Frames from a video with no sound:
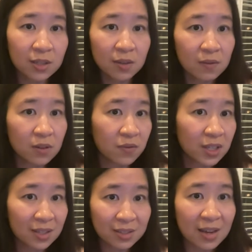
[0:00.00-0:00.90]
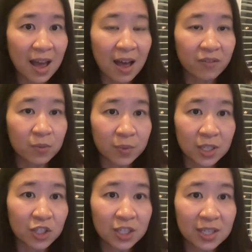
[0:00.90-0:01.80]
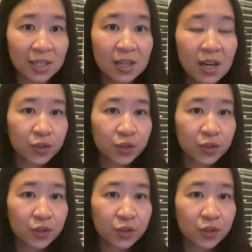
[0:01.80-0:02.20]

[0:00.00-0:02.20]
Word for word: even if he doesn't have a PhD.